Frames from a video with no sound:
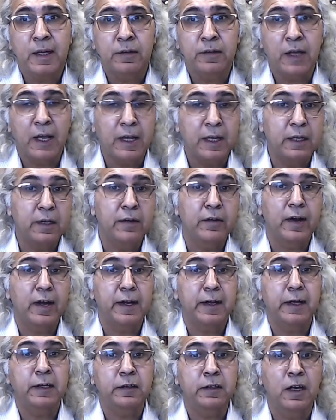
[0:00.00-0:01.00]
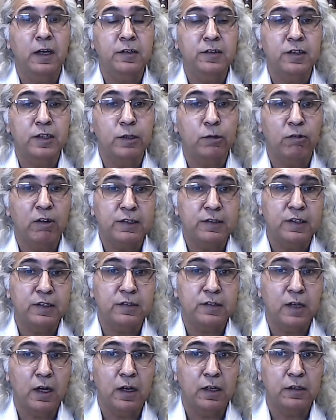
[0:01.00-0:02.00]
The indirect
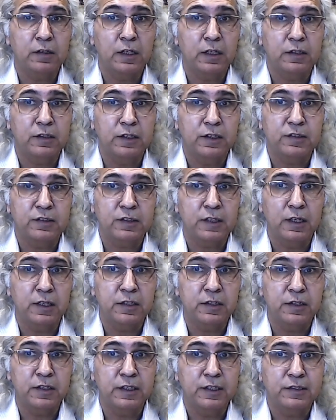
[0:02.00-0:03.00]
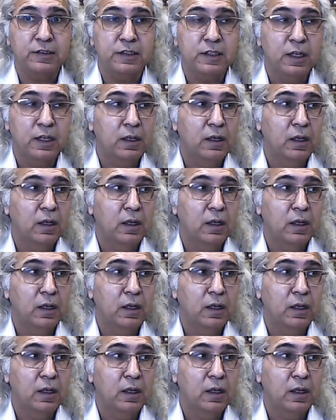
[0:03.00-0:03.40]
consequences are that these countries,